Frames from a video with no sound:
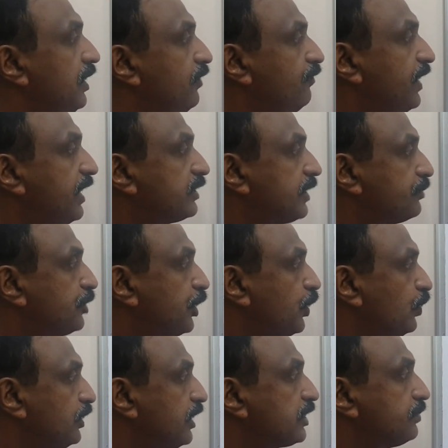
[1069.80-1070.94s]
When I
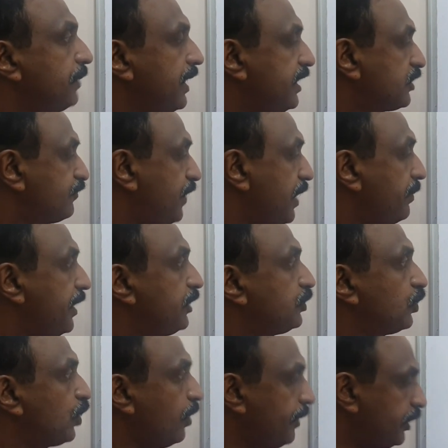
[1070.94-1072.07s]
substitute this -5 by
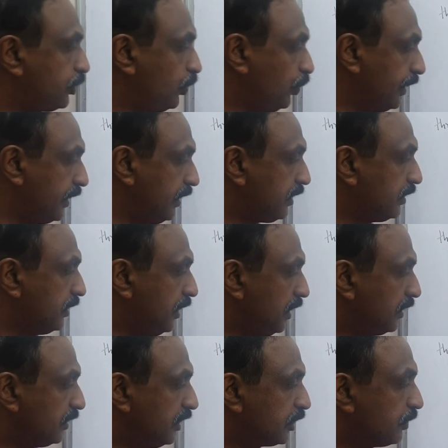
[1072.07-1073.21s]
2, 2 here,
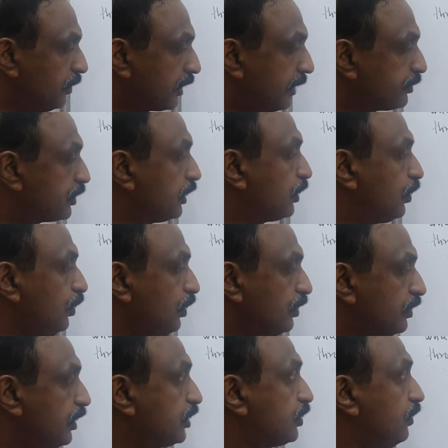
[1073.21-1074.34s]
this will become 0,
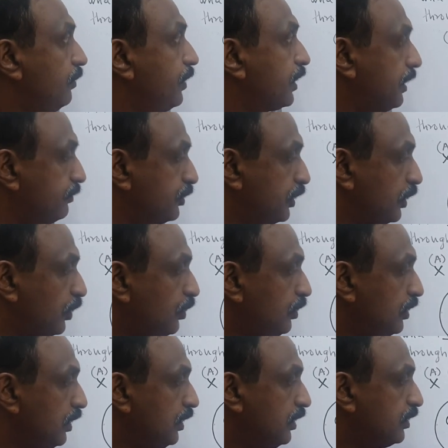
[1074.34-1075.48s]
this will become 0.
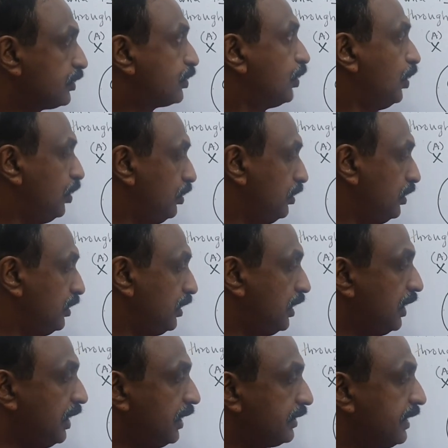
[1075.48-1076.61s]
So
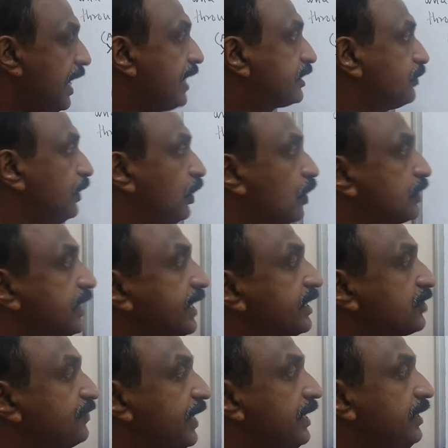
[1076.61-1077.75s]
the answer will not
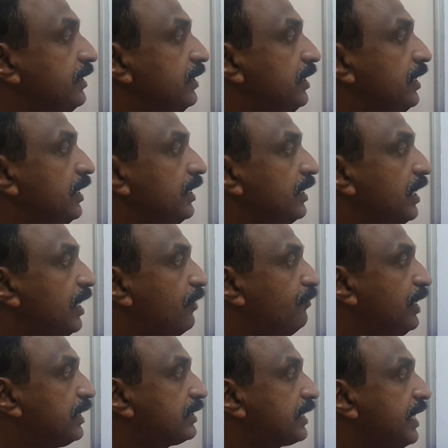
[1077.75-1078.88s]
satisfy.
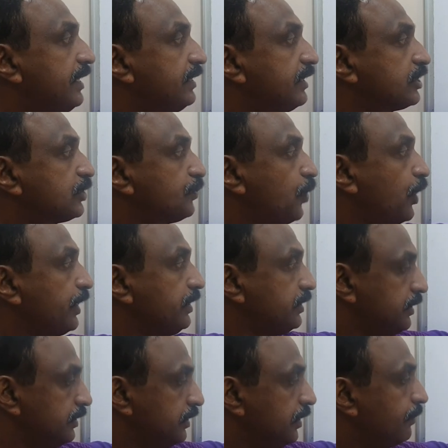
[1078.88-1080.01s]
We'll try this point.
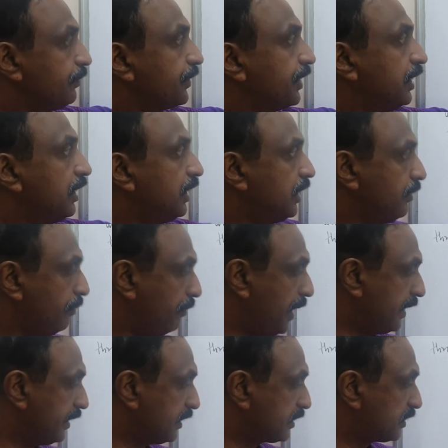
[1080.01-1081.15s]

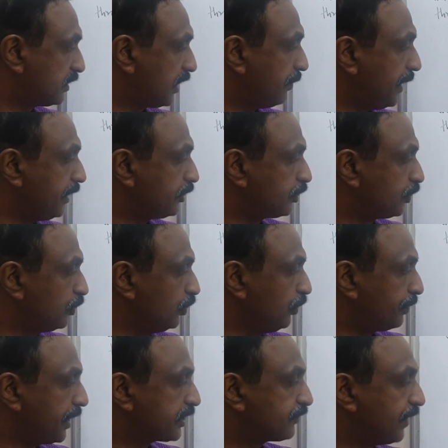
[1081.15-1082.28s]
-3 by 2
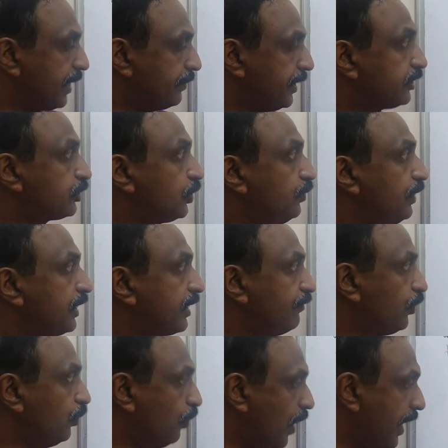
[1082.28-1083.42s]
plus 5 by 2 will give
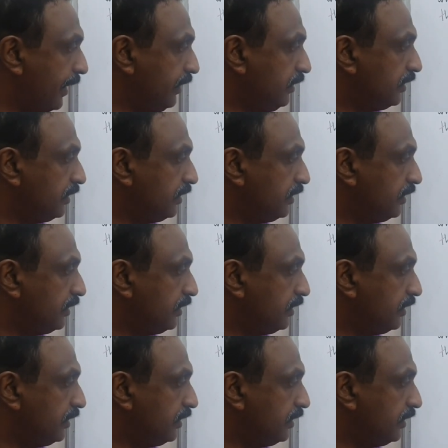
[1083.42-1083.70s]
you 1.